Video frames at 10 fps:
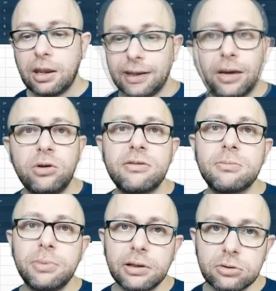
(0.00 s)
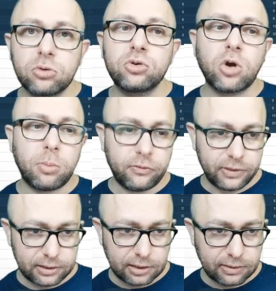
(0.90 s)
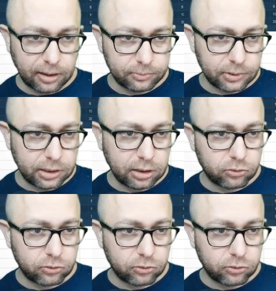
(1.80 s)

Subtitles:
Now let's build on top of that example here.